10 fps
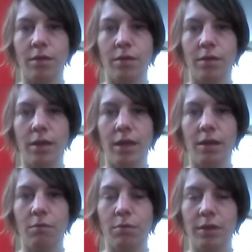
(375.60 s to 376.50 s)

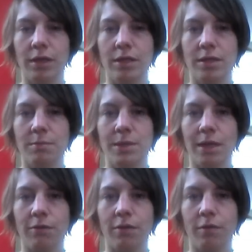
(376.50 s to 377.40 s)
they released
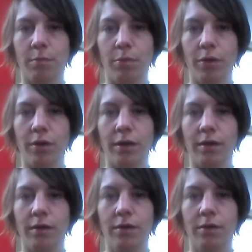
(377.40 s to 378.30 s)
themselves of a
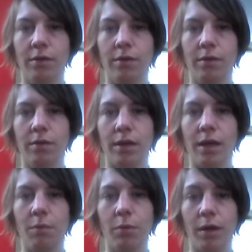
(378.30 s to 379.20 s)
burden
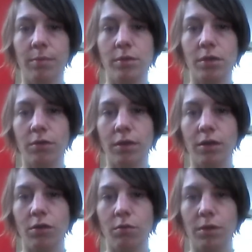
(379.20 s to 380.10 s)
and were able to
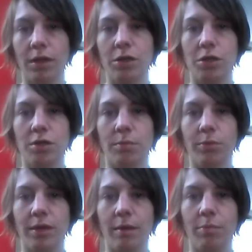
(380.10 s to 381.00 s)
create a new relationship
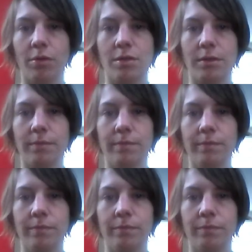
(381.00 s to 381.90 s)
with that person
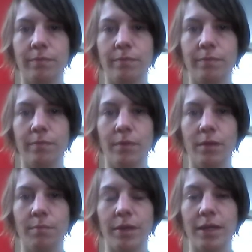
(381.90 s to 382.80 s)

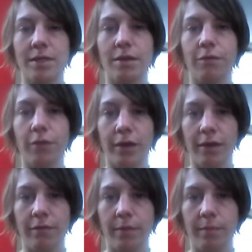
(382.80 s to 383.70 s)
because they
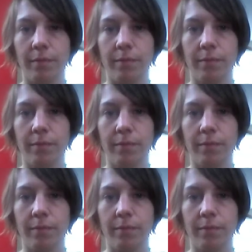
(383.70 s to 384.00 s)
forgave them.